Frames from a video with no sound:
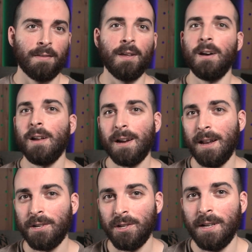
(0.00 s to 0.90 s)
The internet
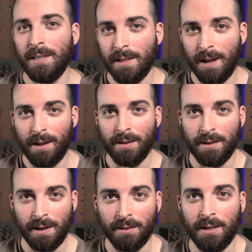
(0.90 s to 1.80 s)
connection isn't all
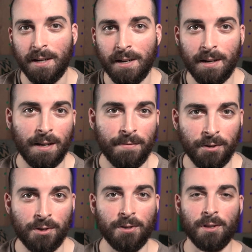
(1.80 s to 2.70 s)
entirely needed if
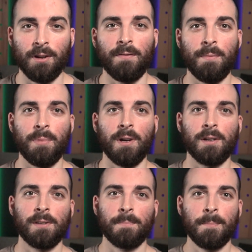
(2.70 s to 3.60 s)
you choose to learn from
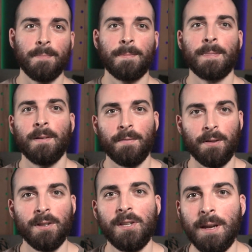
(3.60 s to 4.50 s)
books.
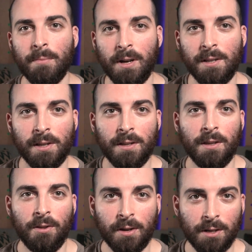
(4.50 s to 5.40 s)
For the same
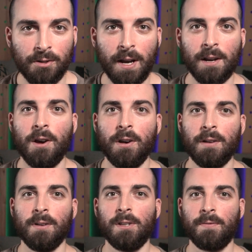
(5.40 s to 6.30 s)
reason, you can try
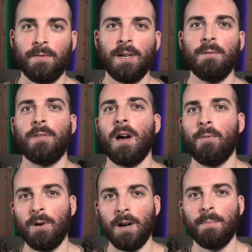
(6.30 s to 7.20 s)
coding risk-free without
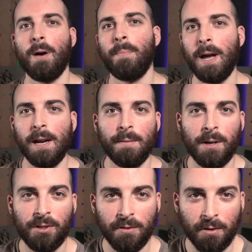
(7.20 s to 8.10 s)
worrying about buying a
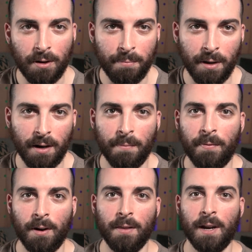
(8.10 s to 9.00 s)
bunch of equipment up
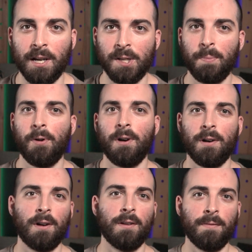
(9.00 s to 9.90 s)
front, like a sport
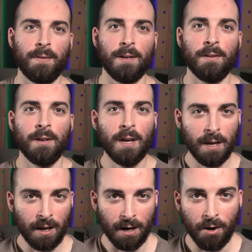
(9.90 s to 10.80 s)
or other field,
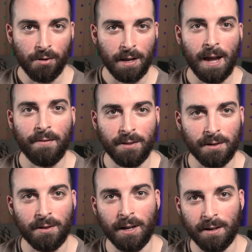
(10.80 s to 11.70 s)
and only have it to
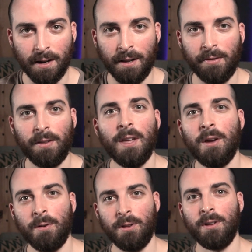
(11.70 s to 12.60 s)
collect dust
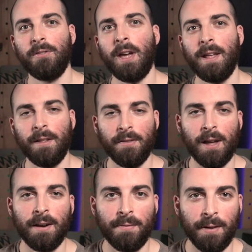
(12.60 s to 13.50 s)
when you decide that's
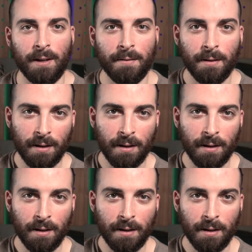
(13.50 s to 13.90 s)
not a fit.